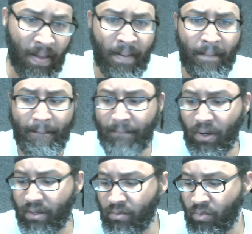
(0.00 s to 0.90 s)

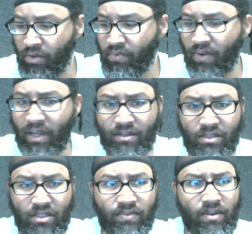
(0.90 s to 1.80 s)
but when you find
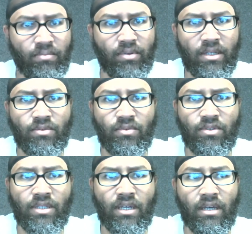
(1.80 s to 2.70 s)
yourself at a place where you
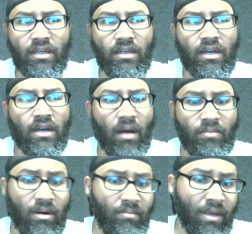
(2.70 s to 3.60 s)
say, hey, I'm
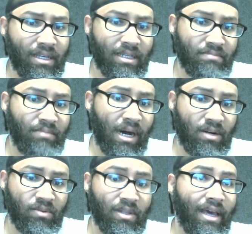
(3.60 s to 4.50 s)
going to make this
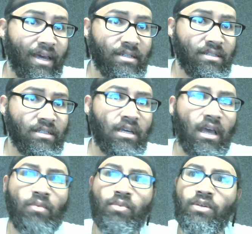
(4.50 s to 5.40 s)
bottle last,
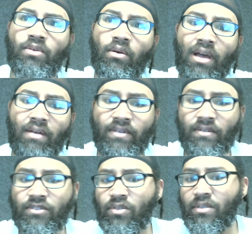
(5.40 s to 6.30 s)
and when you don't have
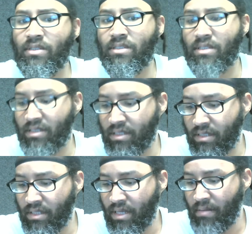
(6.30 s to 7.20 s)
enough strength
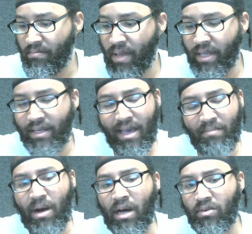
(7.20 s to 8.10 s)
to make
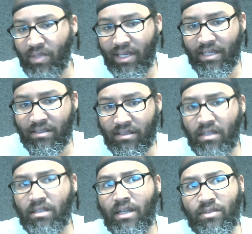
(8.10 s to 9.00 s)
that bottle last,
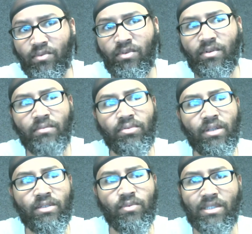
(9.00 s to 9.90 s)
that's when you're in a
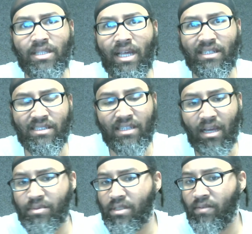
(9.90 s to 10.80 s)
place where it's like this type
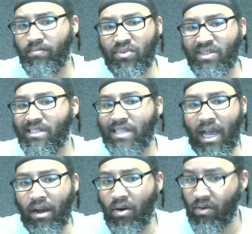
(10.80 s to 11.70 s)
of stuff breeds
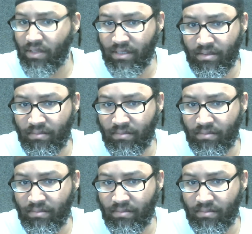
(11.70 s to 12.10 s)
alcoholism.